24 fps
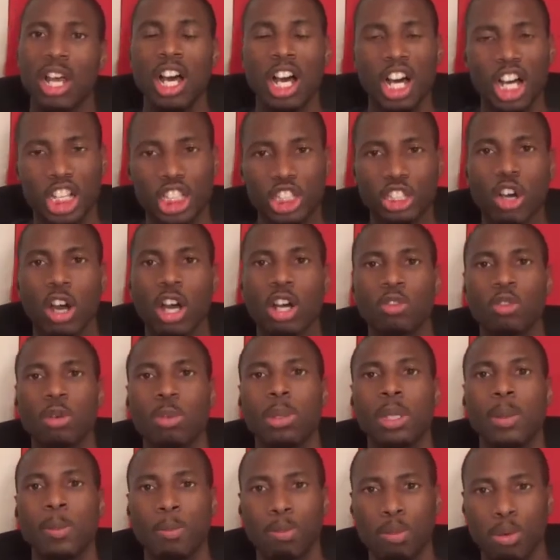her daughter will
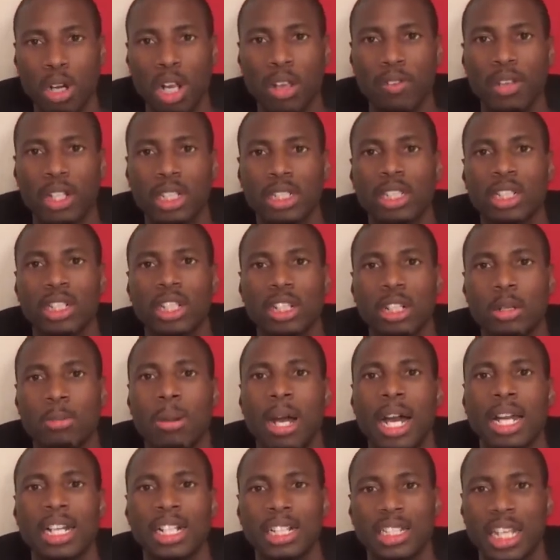be privy to the
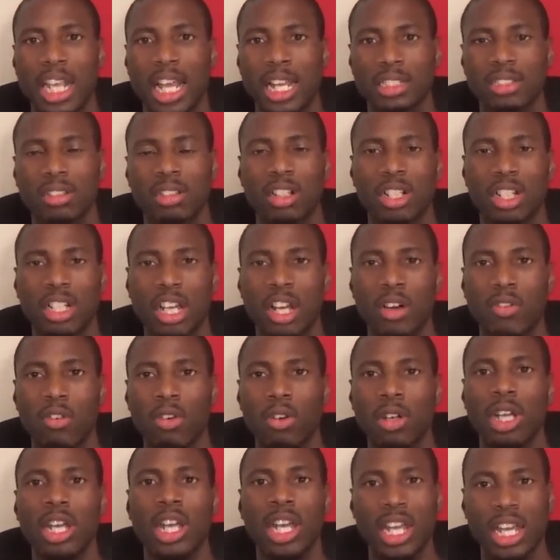demonic attacks of the
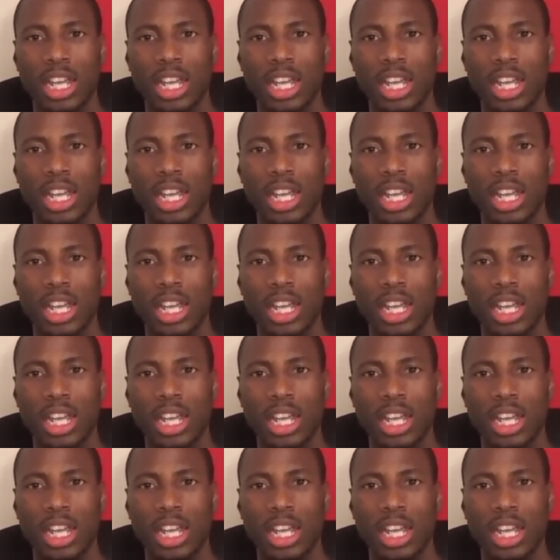devil